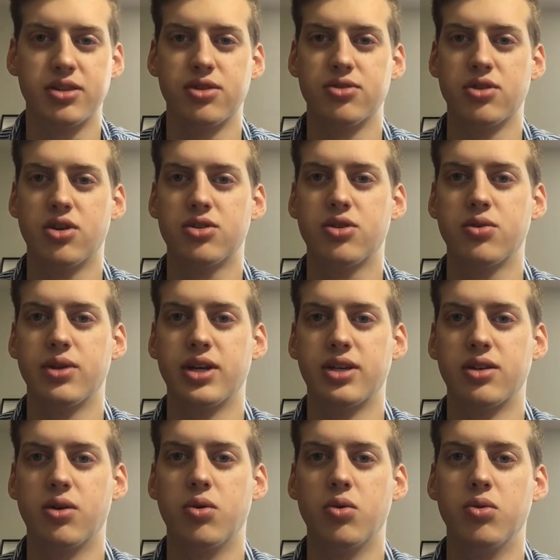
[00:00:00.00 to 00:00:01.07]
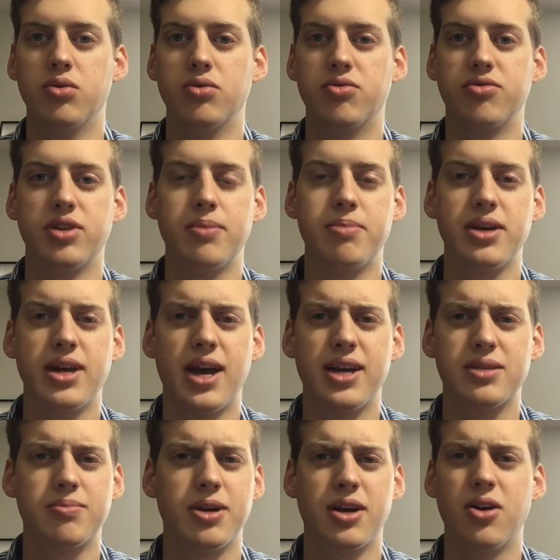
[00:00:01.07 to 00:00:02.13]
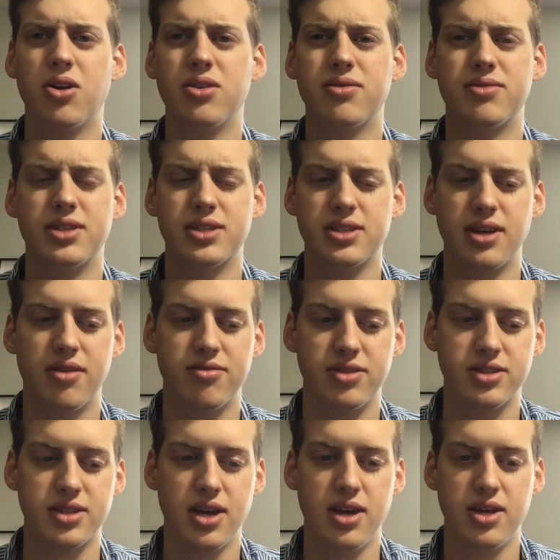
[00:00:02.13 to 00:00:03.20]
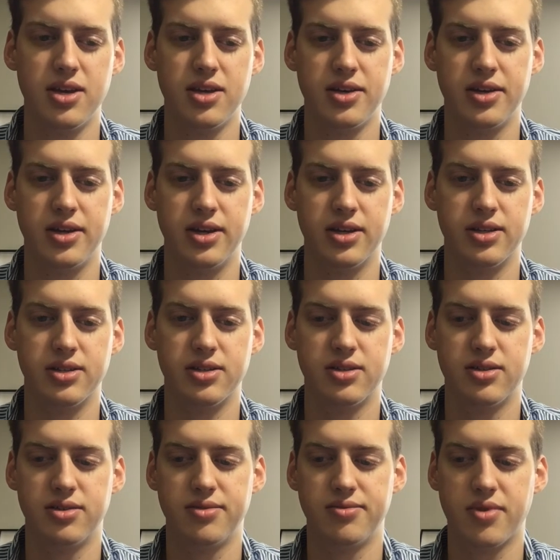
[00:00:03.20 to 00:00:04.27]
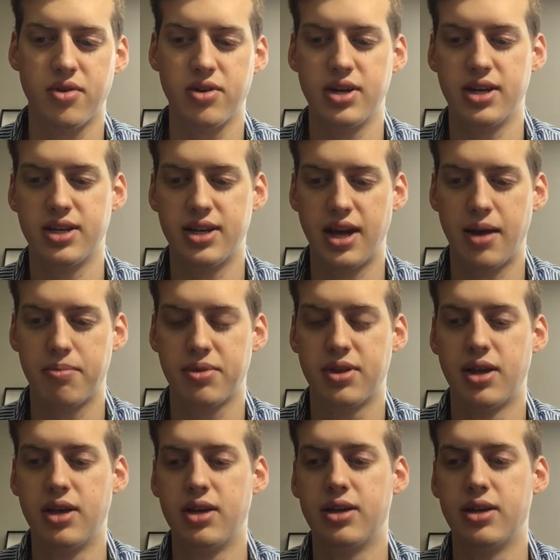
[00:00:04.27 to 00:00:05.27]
There's also like the whole flipping aspect. All of this stuff is very in depth.